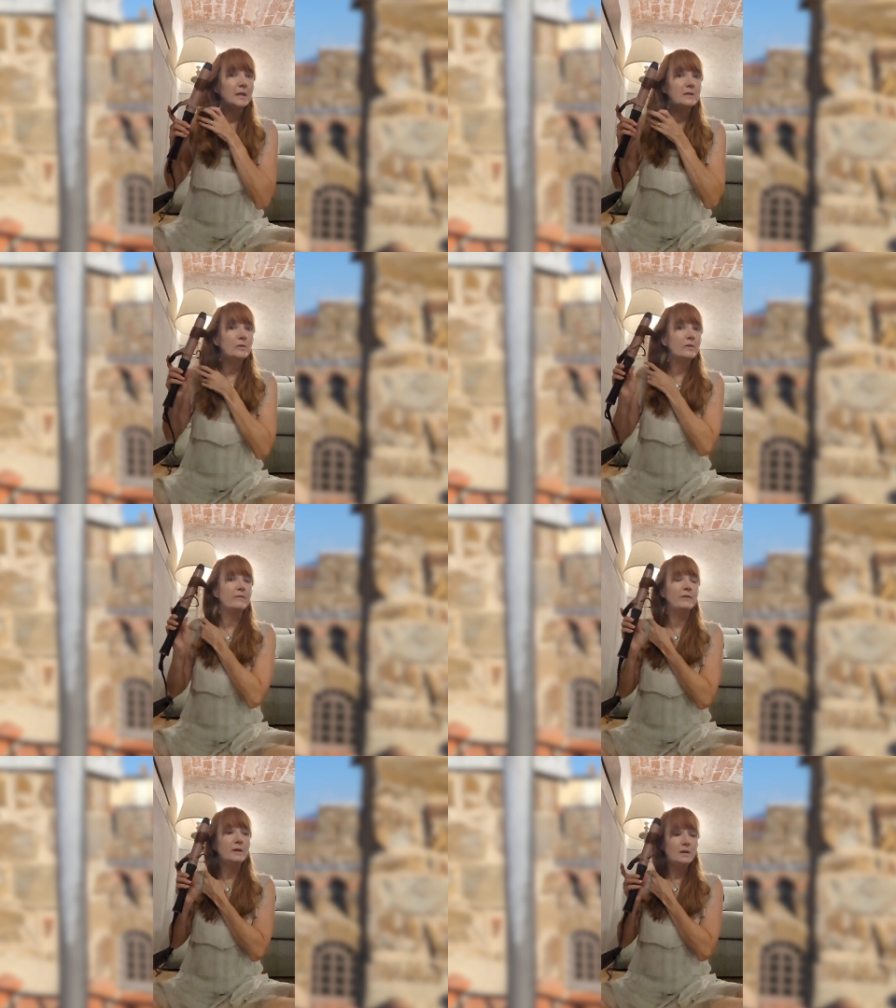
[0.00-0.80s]
It's sort
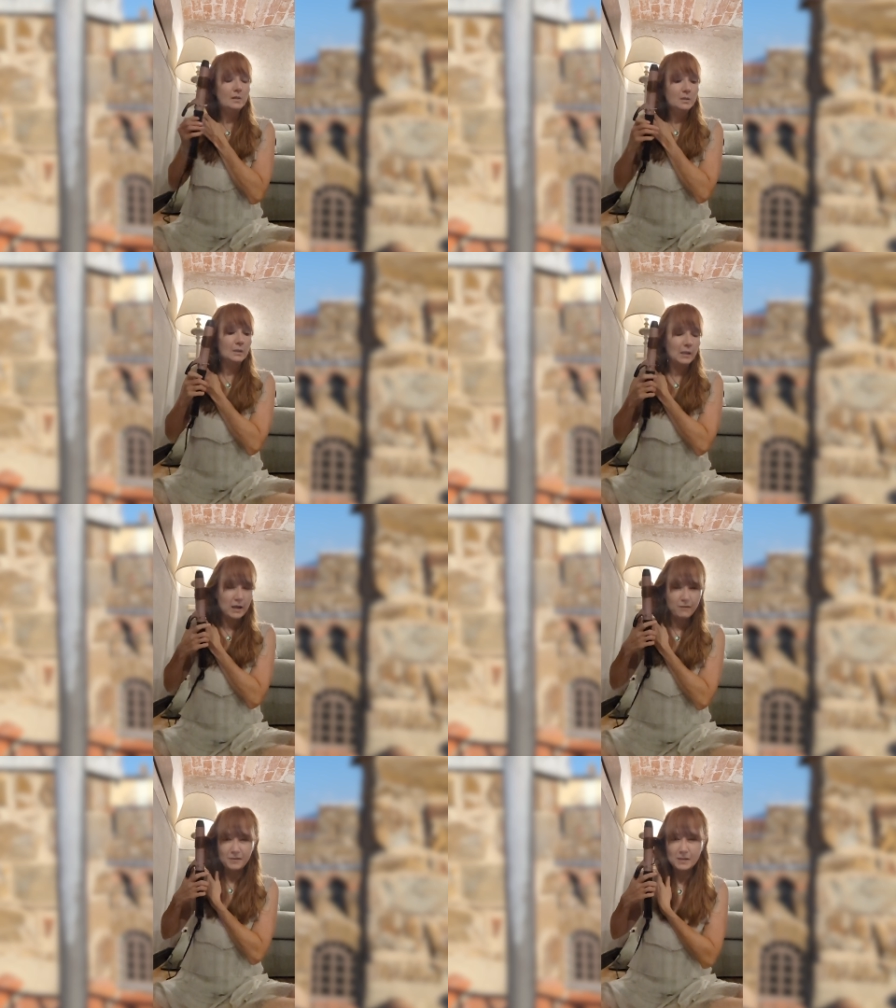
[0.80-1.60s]
of
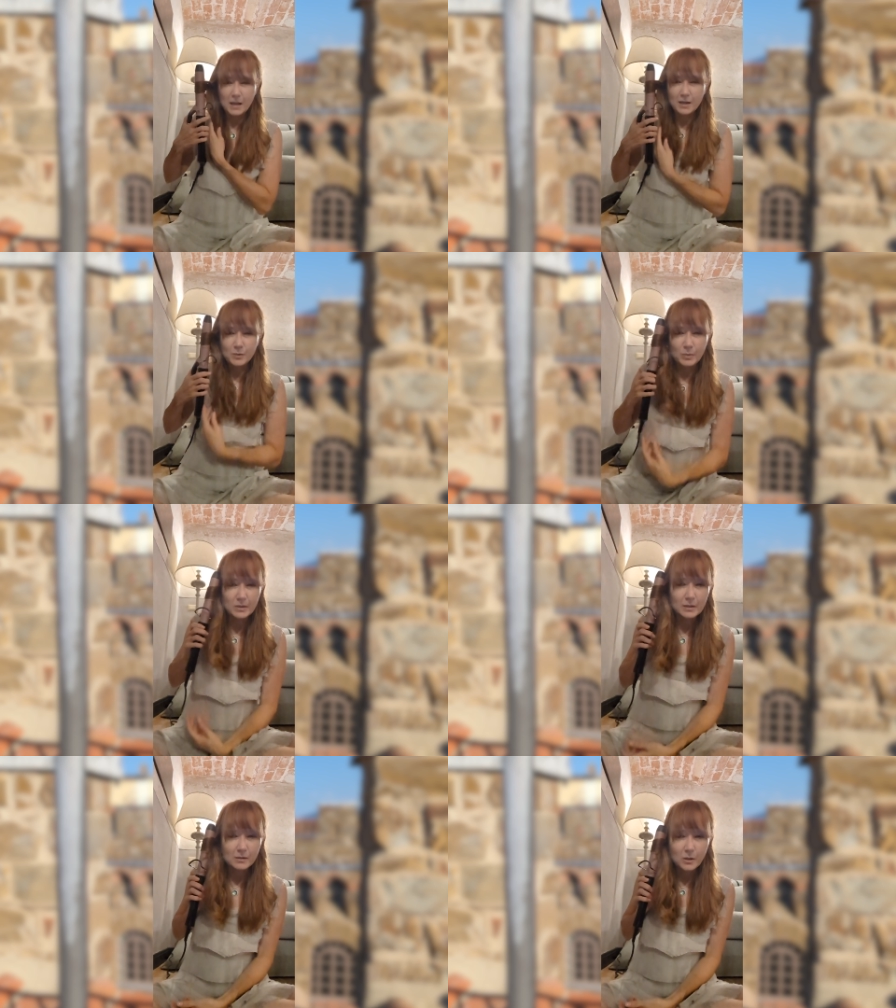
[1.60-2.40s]
life slash
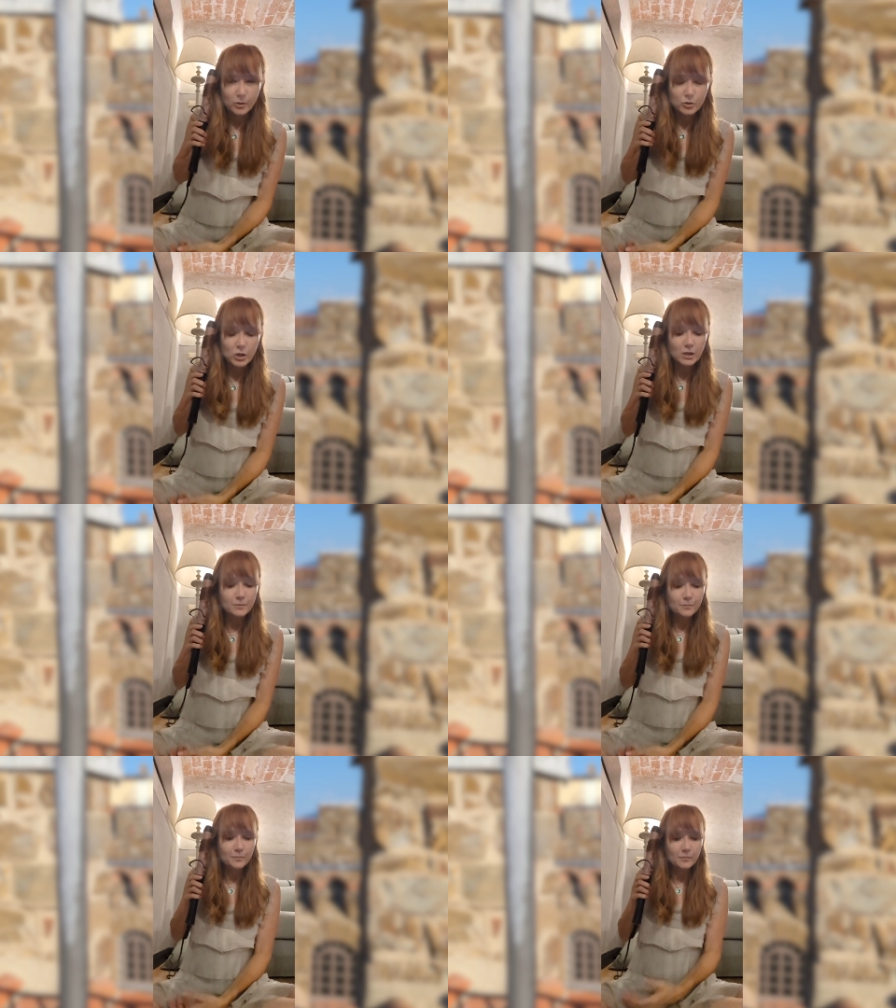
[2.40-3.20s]
business
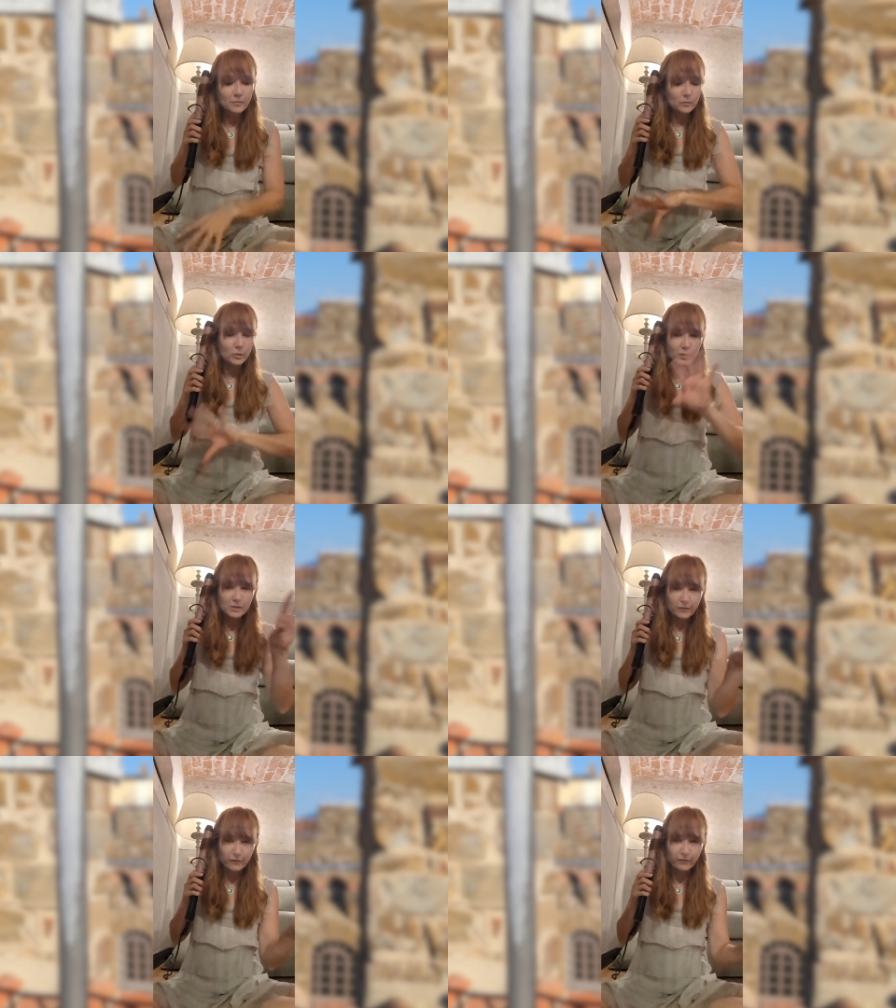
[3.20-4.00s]
coaching with a
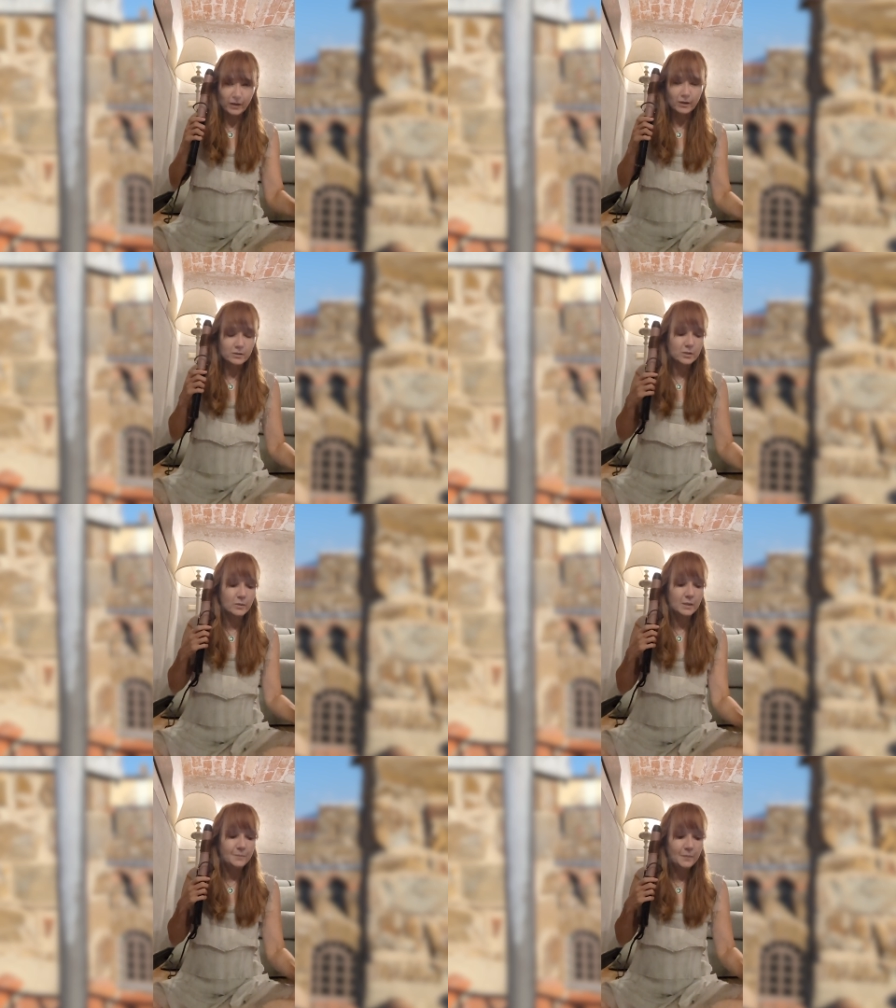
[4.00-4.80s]
different flair to
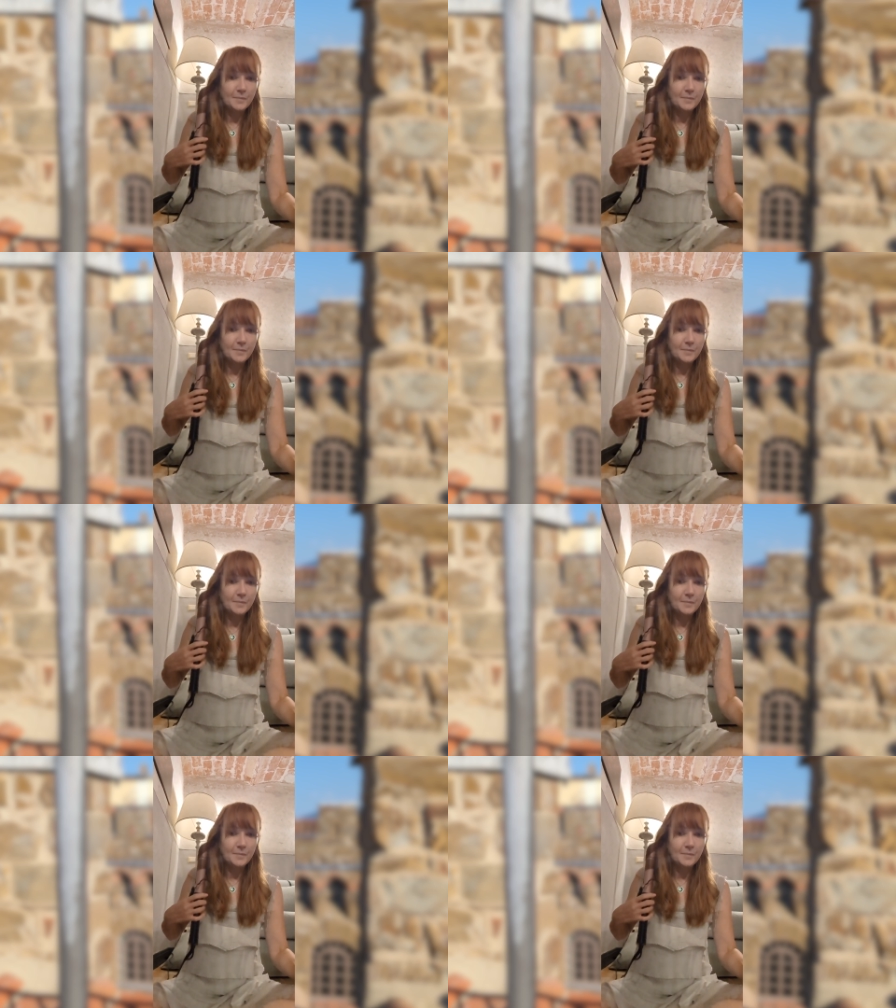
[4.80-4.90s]
it.